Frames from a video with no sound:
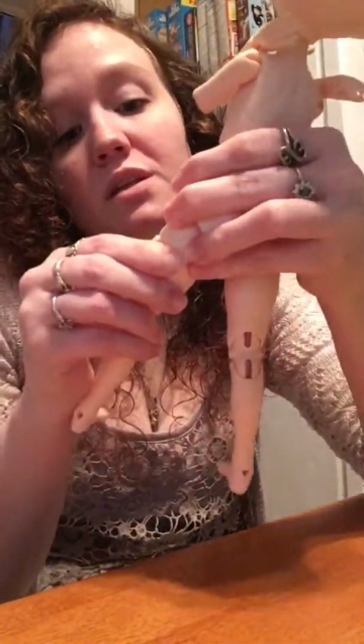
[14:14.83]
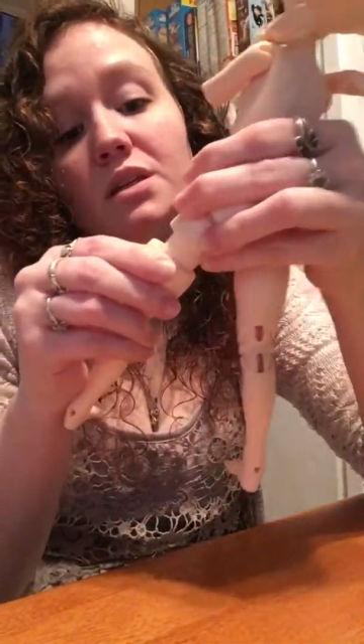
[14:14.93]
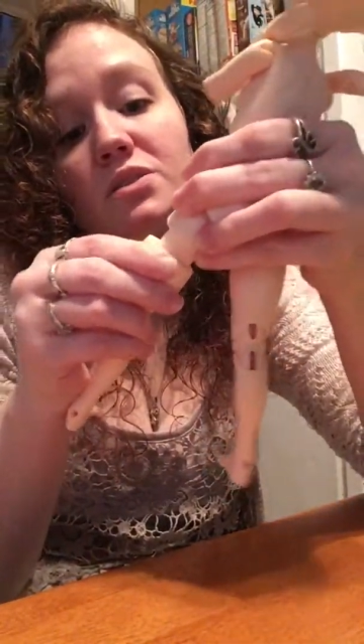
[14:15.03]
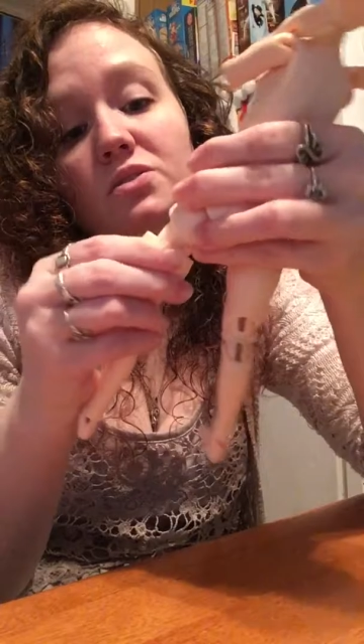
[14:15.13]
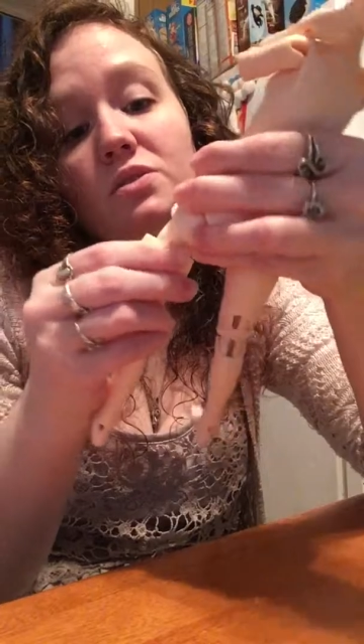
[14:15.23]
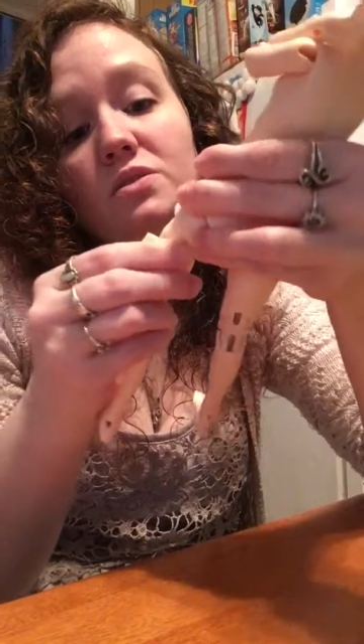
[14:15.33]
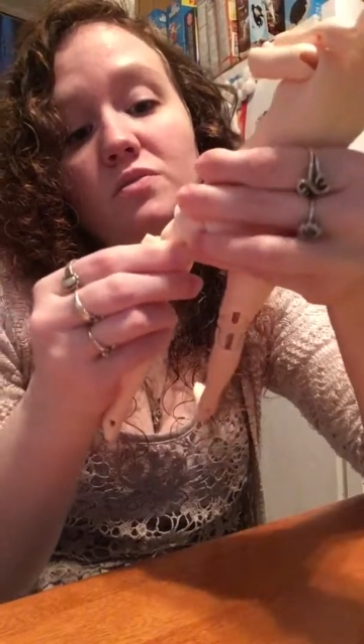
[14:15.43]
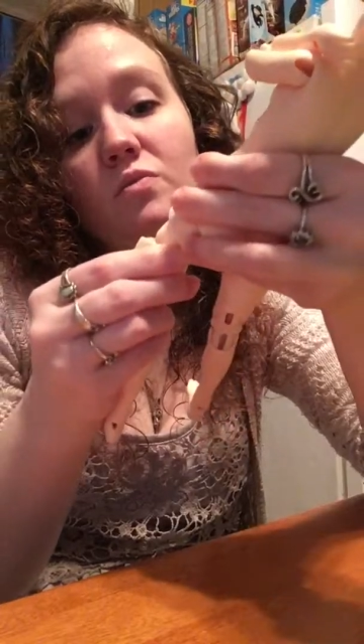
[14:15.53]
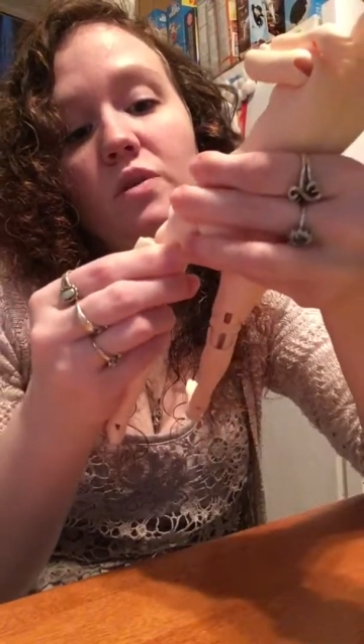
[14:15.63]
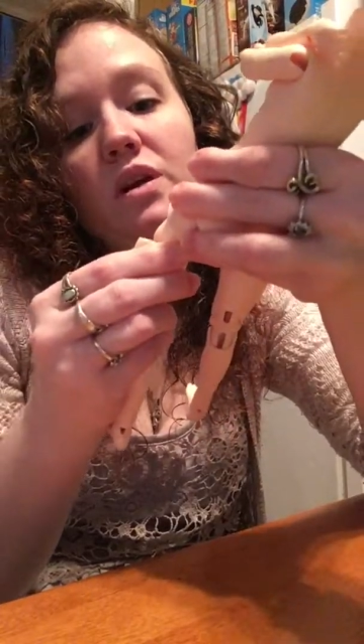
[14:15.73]
I guess you could
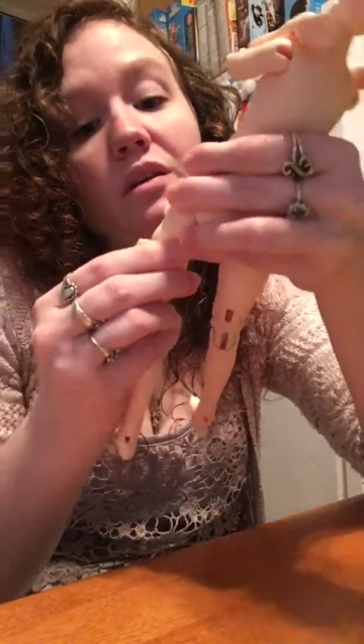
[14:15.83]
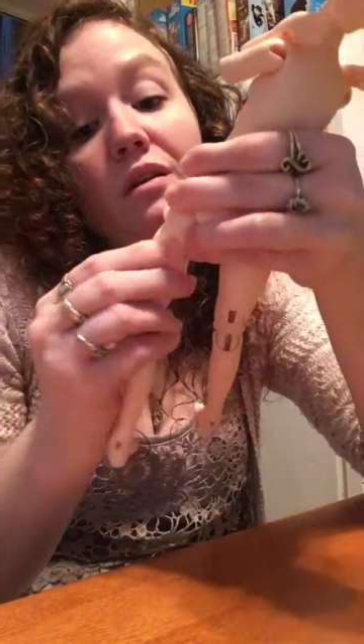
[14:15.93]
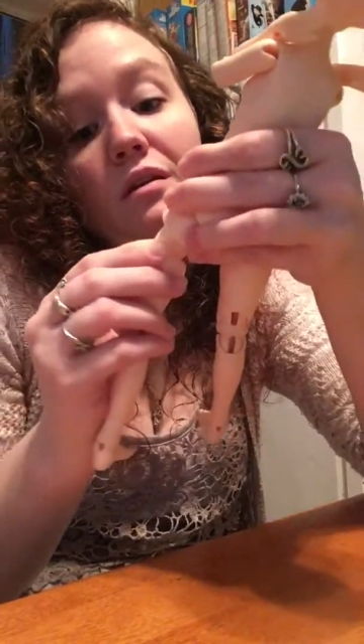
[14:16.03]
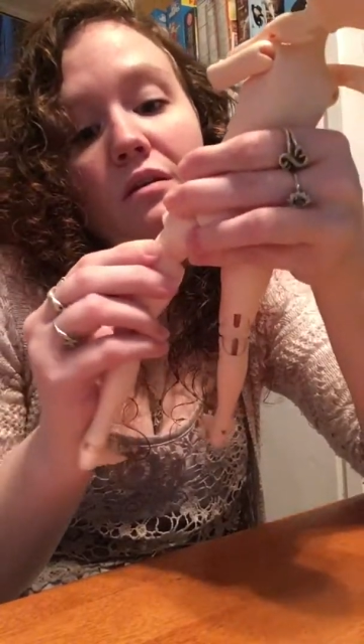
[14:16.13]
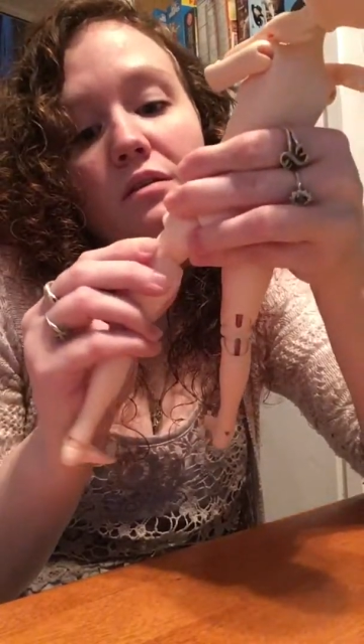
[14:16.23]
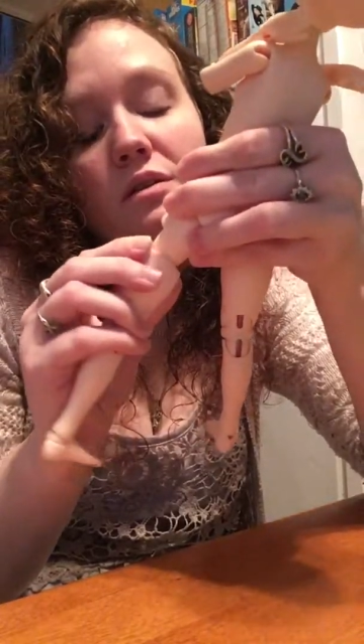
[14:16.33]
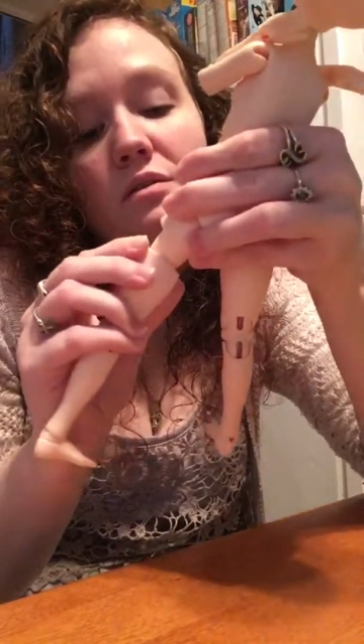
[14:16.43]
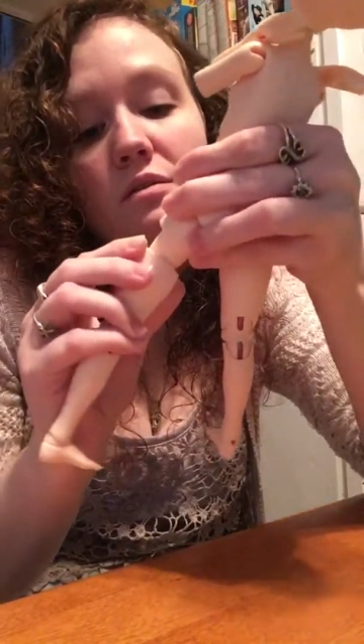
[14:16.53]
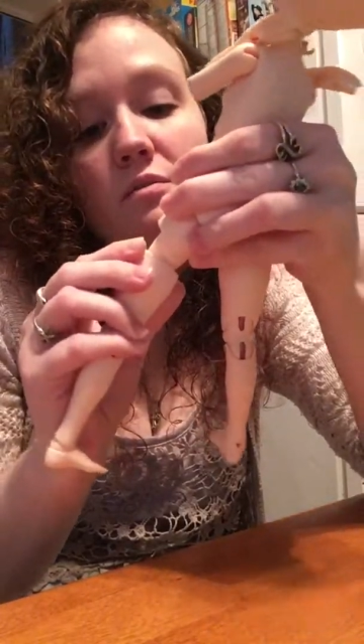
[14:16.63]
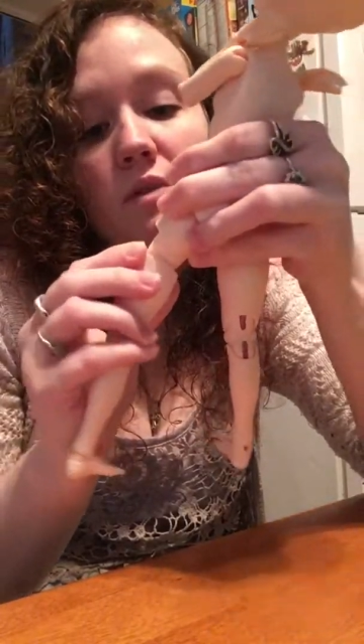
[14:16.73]
sway that
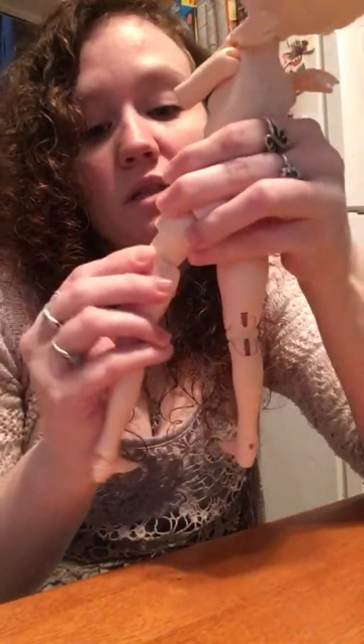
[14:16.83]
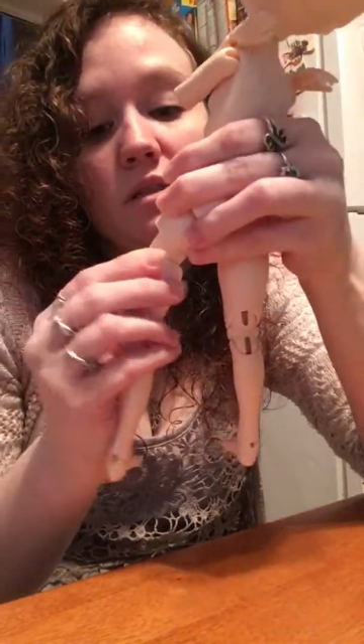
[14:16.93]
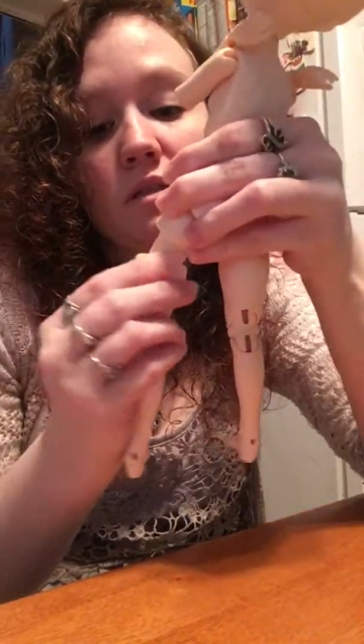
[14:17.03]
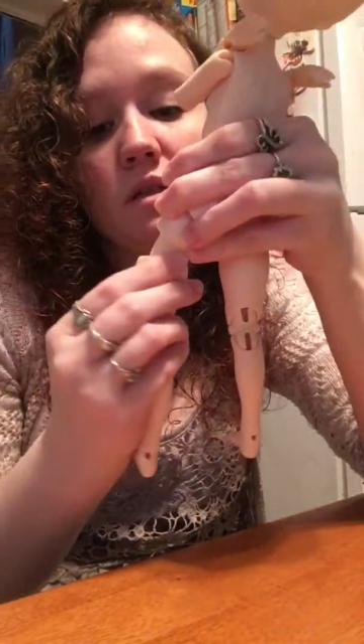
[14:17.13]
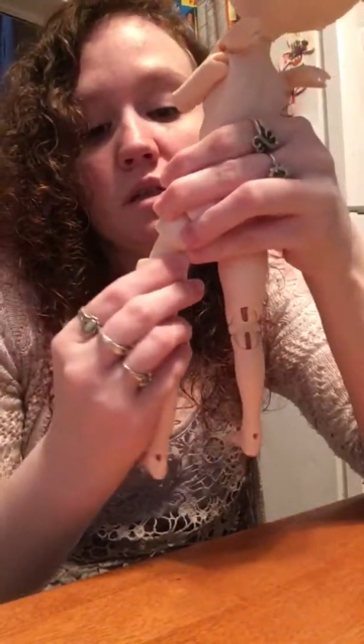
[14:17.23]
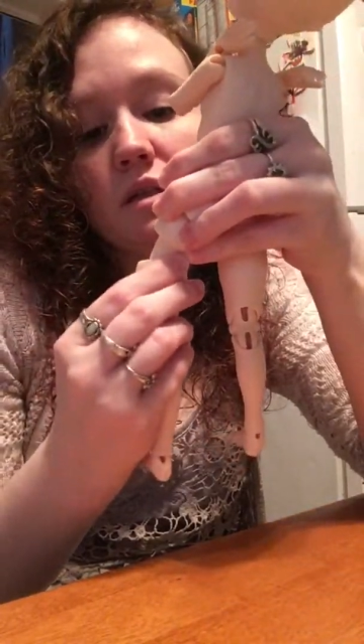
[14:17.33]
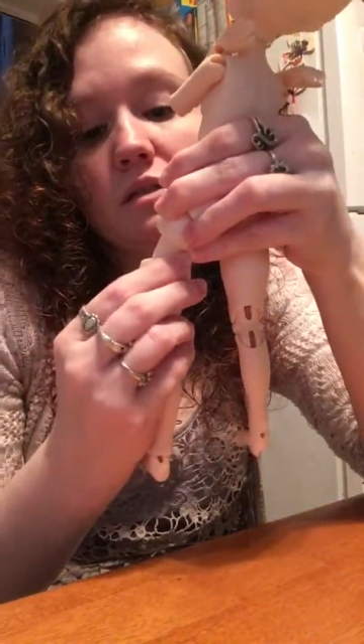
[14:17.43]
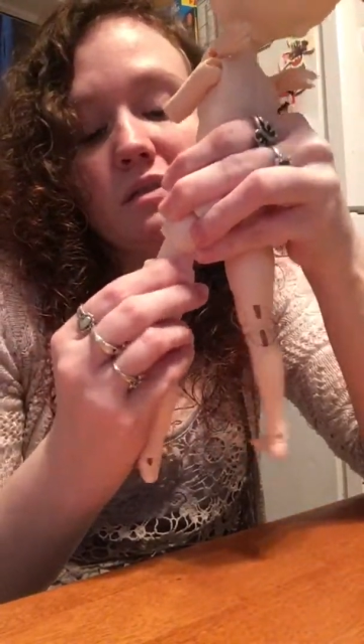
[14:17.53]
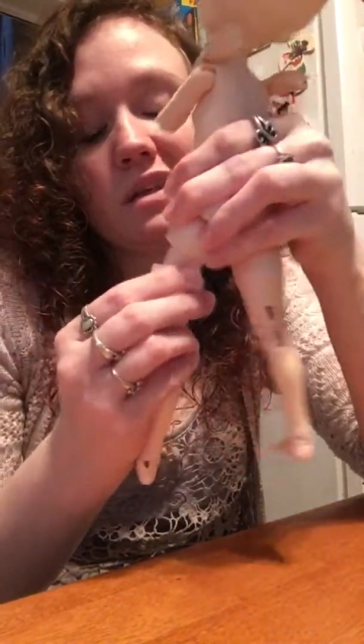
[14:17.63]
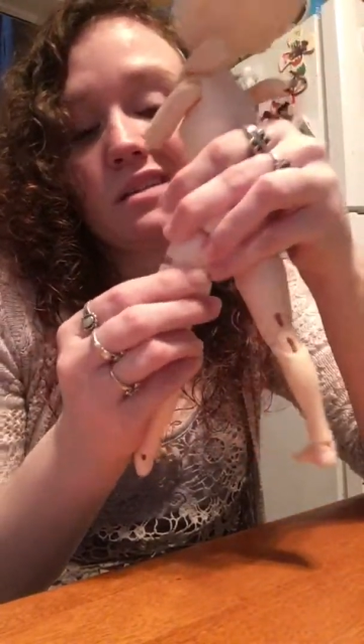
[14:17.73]
to make it
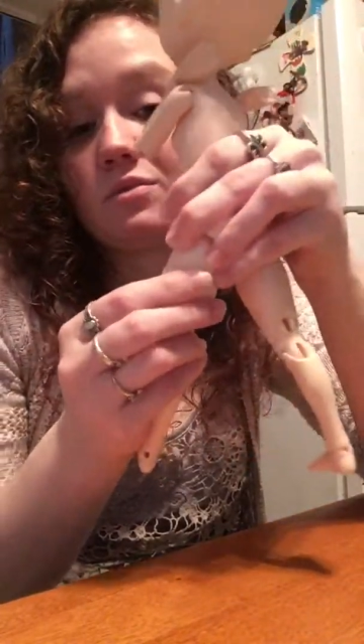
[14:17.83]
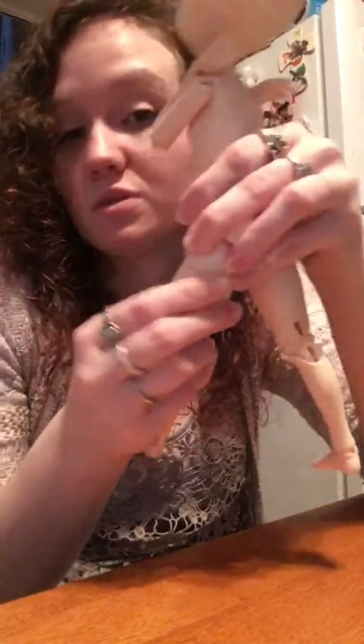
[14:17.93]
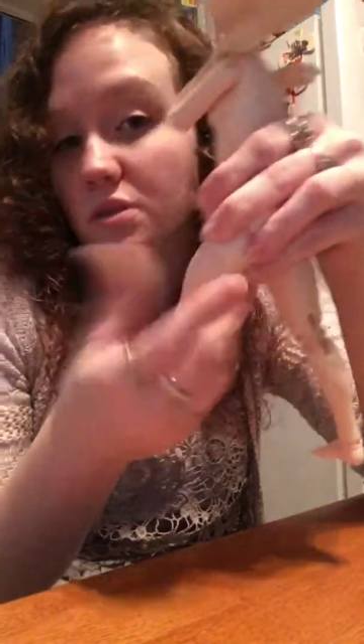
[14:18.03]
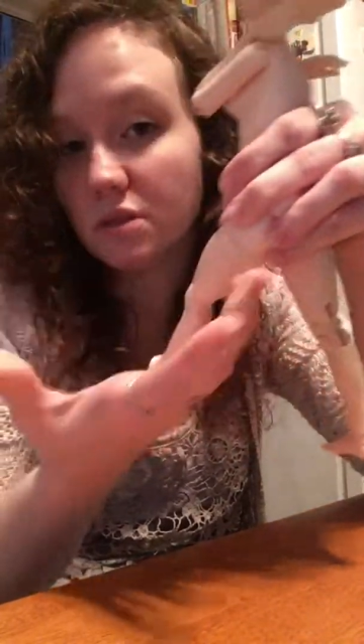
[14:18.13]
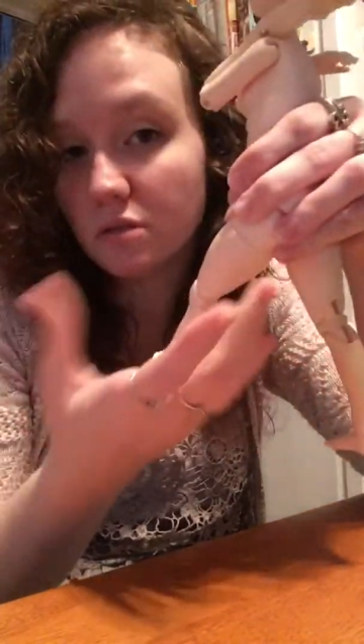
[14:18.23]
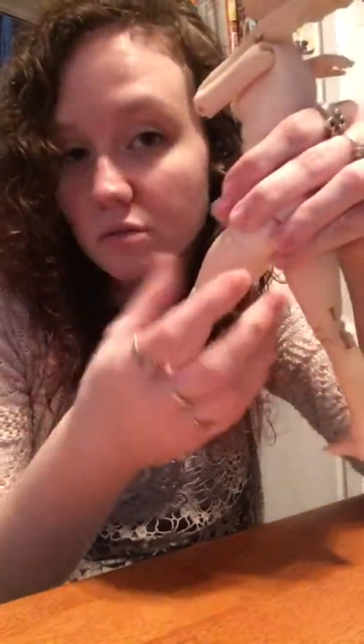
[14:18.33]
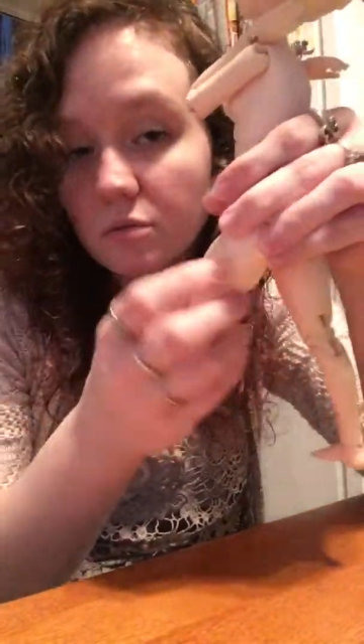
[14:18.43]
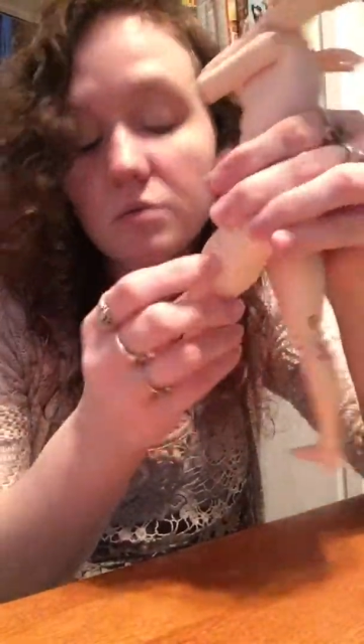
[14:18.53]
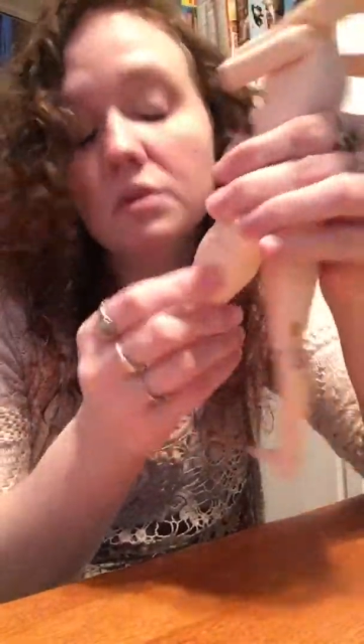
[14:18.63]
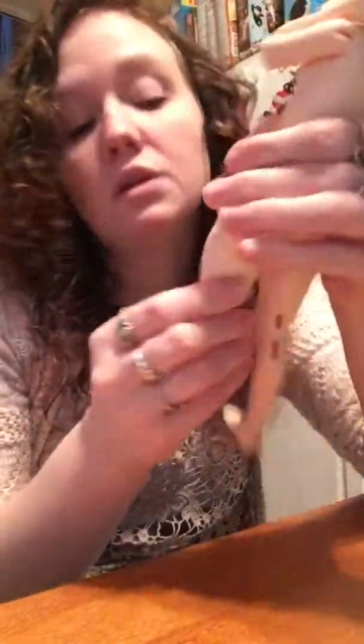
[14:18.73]
not. I don't really
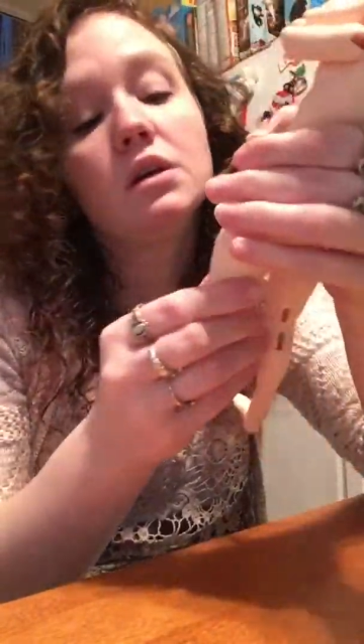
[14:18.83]
know.